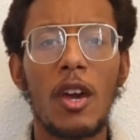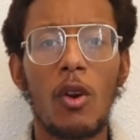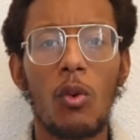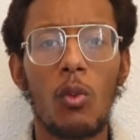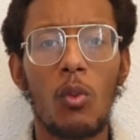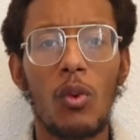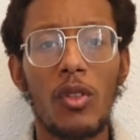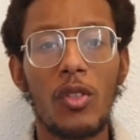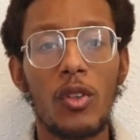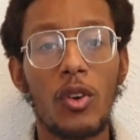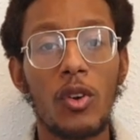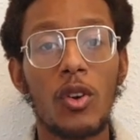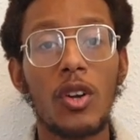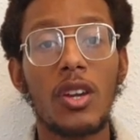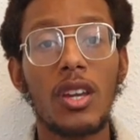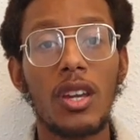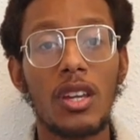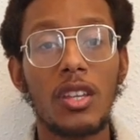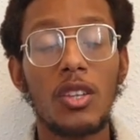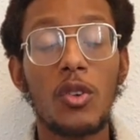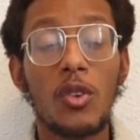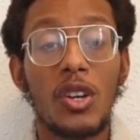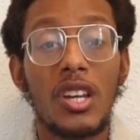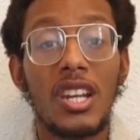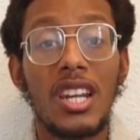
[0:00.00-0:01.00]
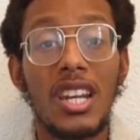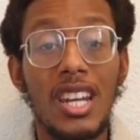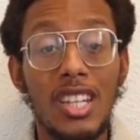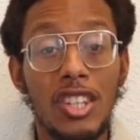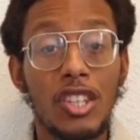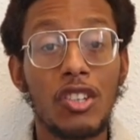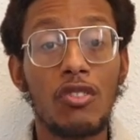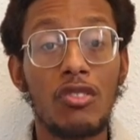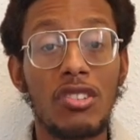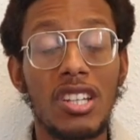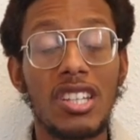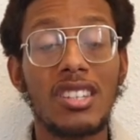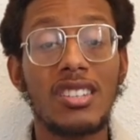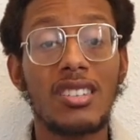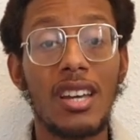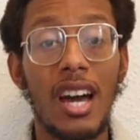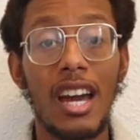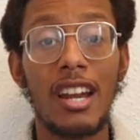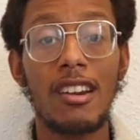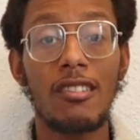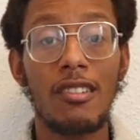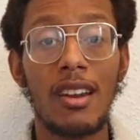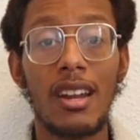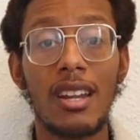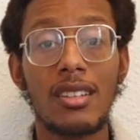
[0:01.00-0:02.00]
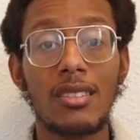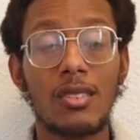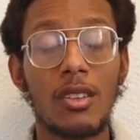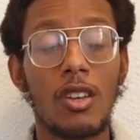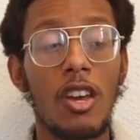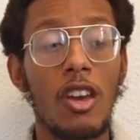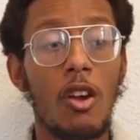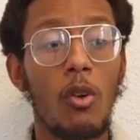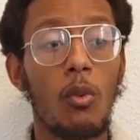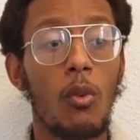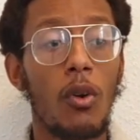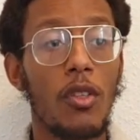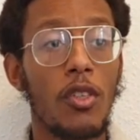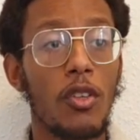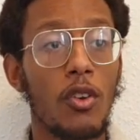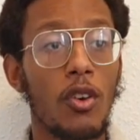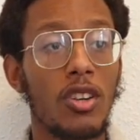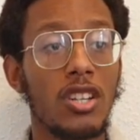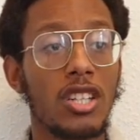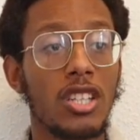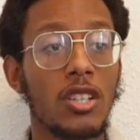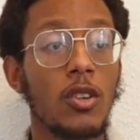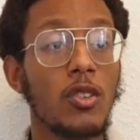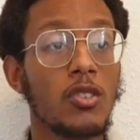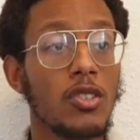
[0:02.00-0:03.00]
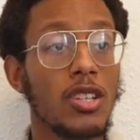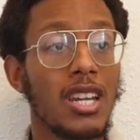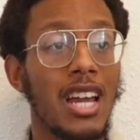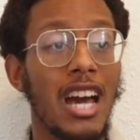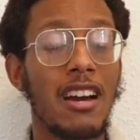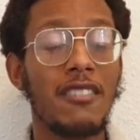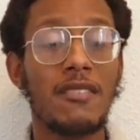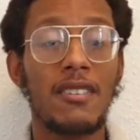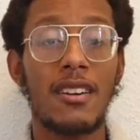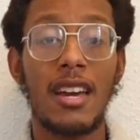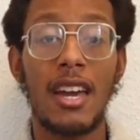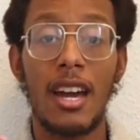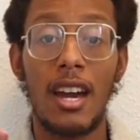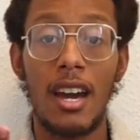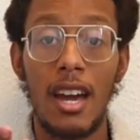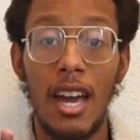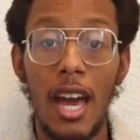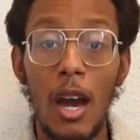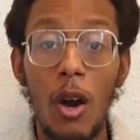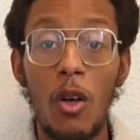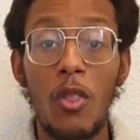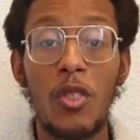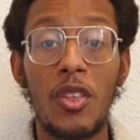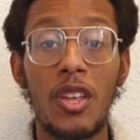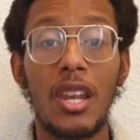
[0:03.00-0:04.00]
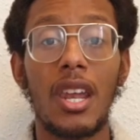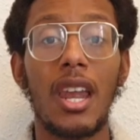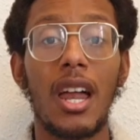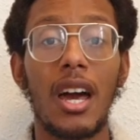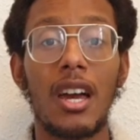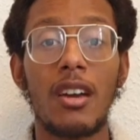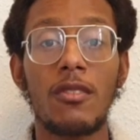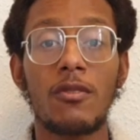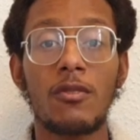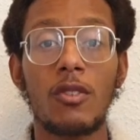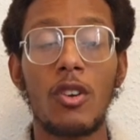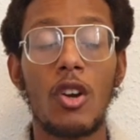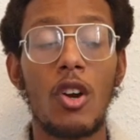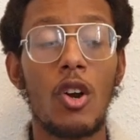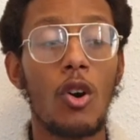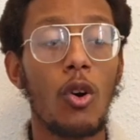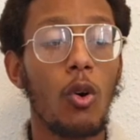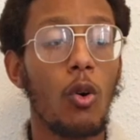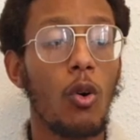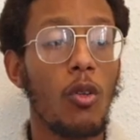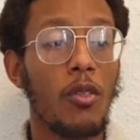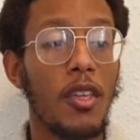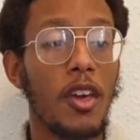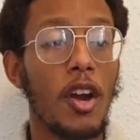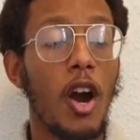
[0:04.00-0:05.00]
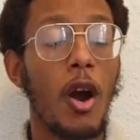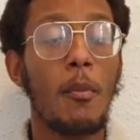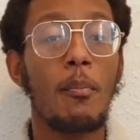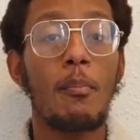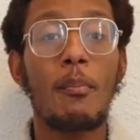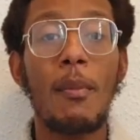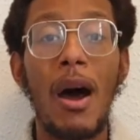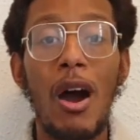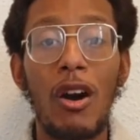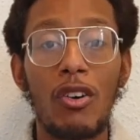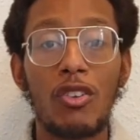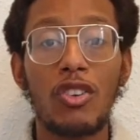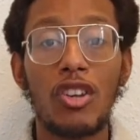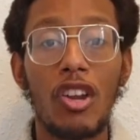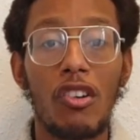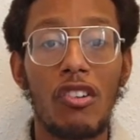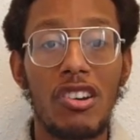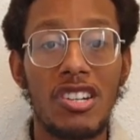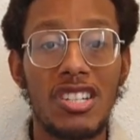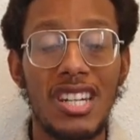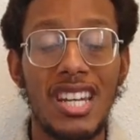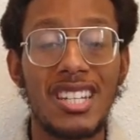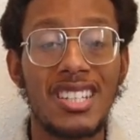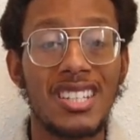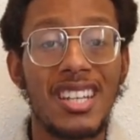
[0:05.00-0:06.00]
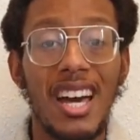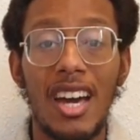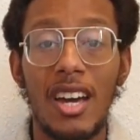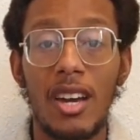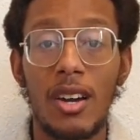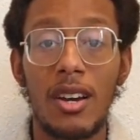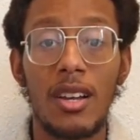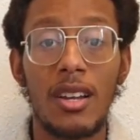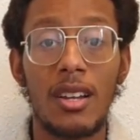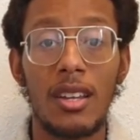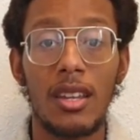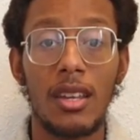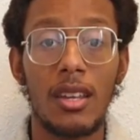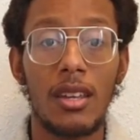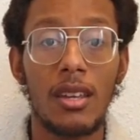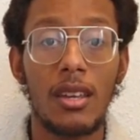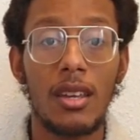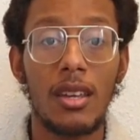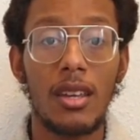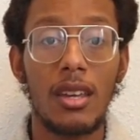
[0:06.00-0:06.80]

With cooking, you can literally direct whether your children have a healthy life or they are malnourished and die early.